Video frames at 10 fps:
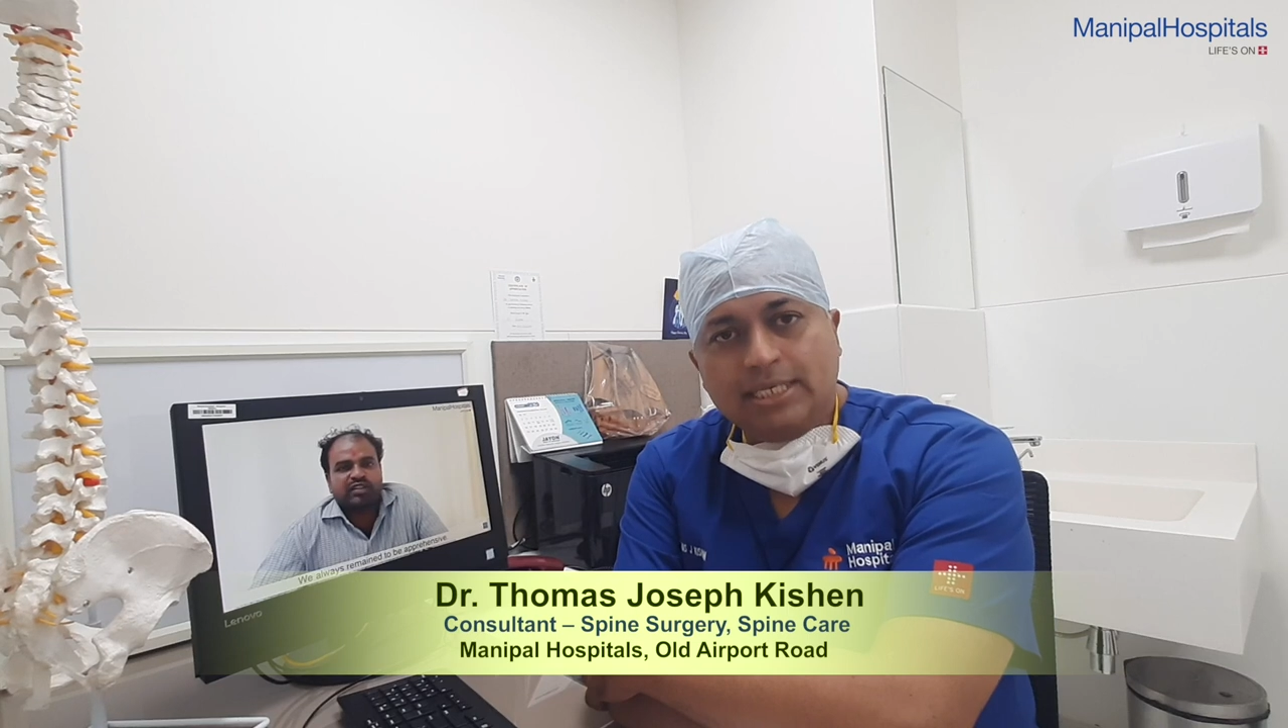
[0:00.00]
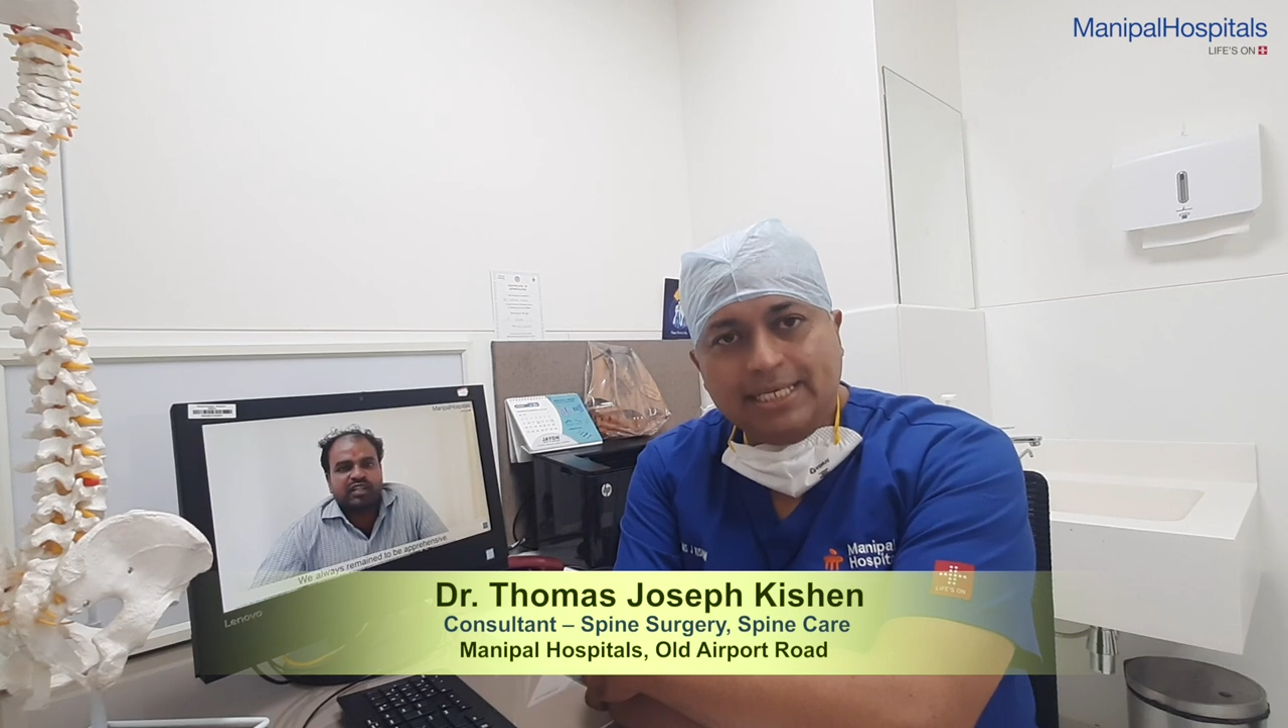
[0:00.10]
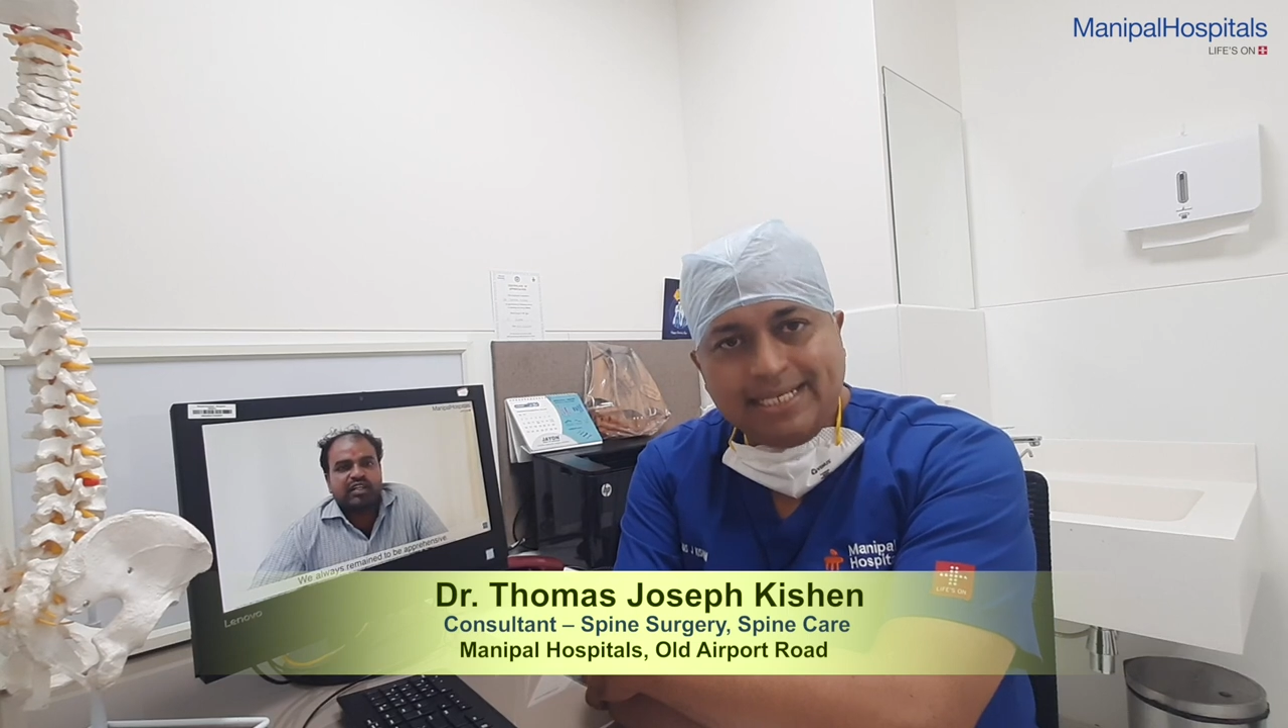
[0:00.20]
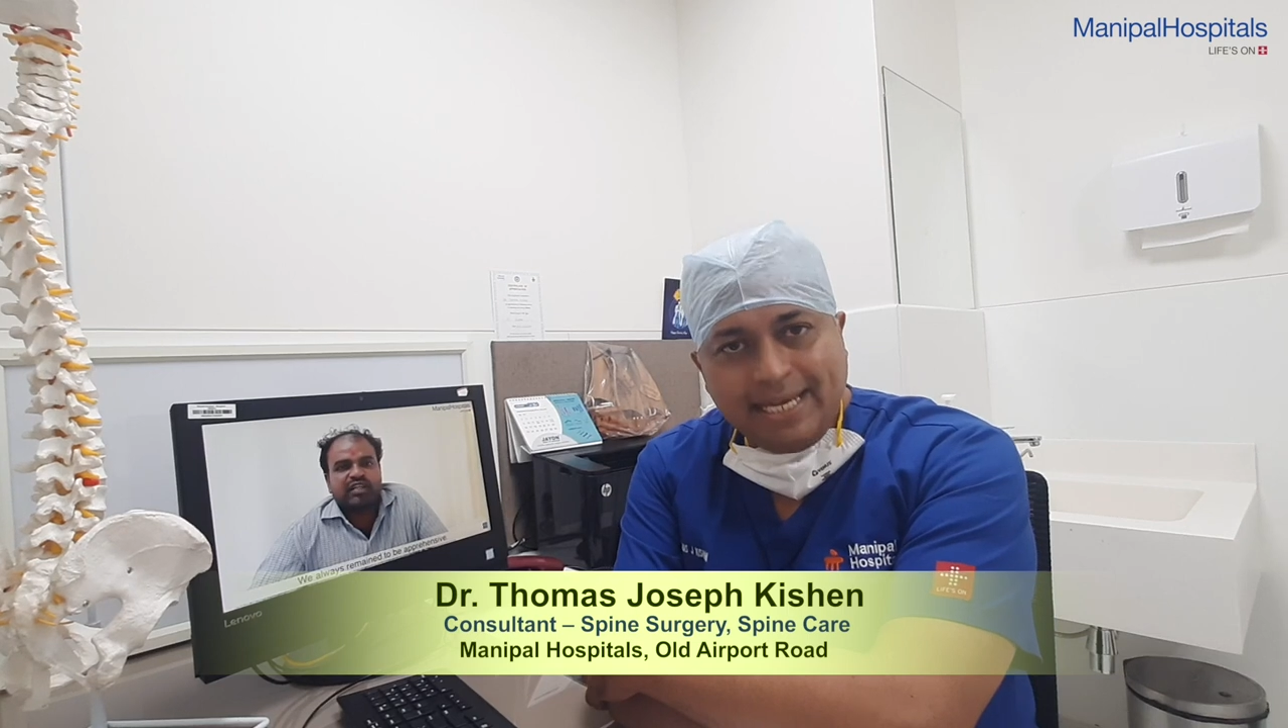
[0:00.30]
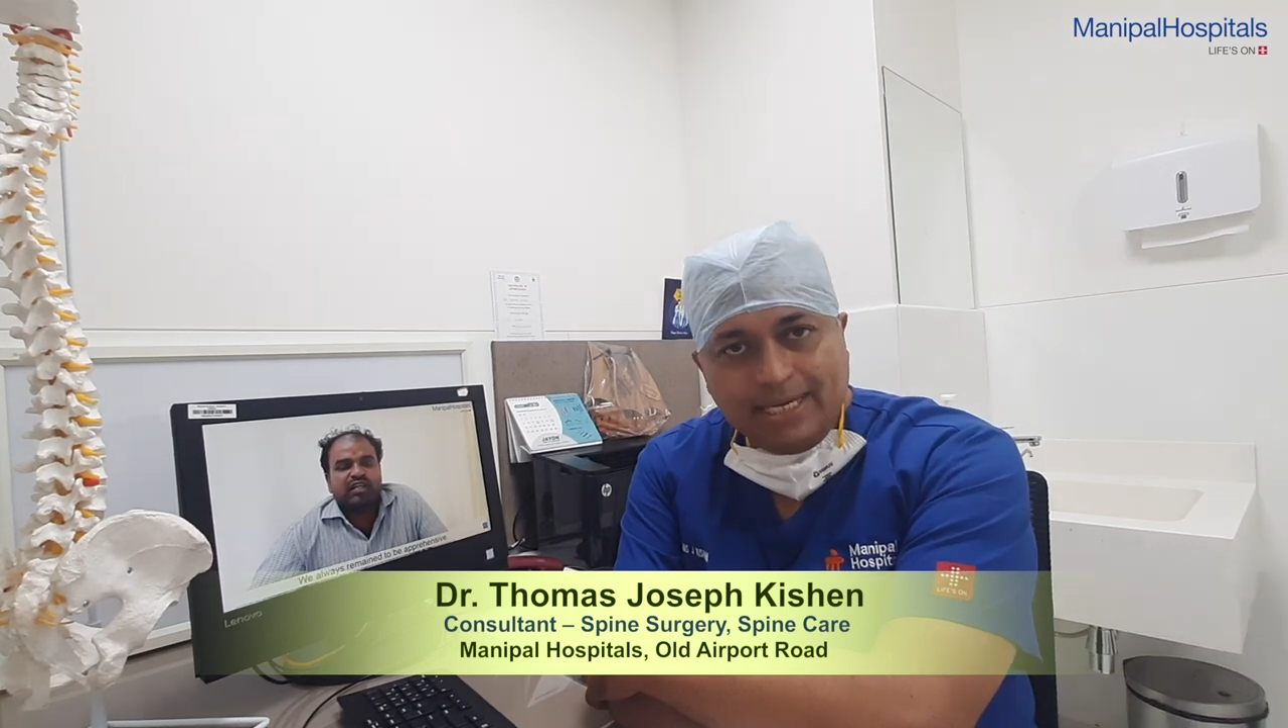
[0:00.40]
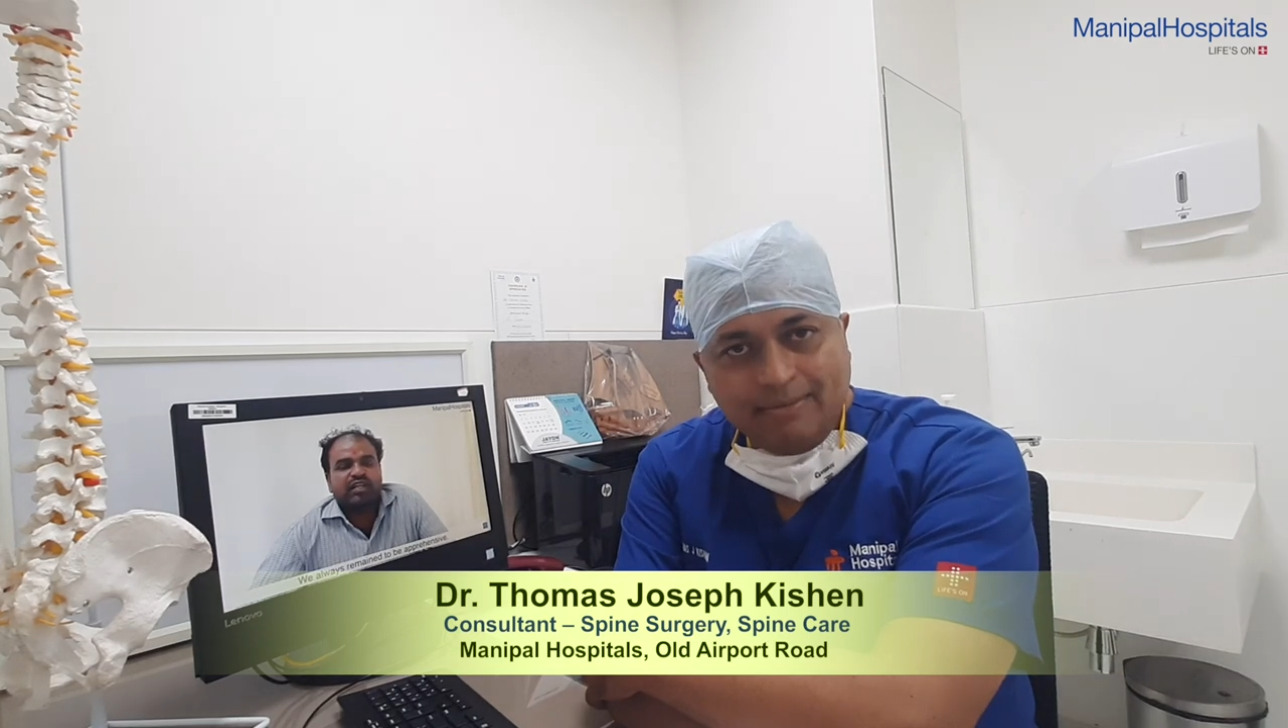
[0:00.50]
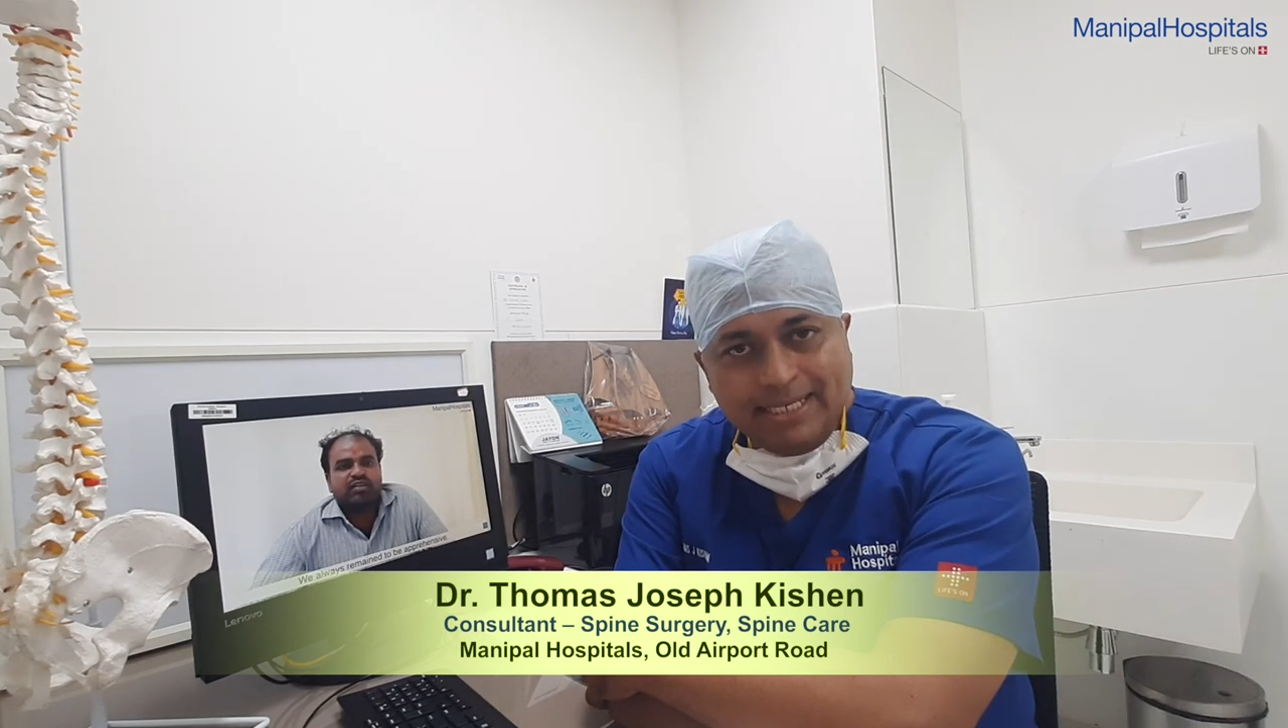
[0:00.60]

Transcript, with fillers: discectomy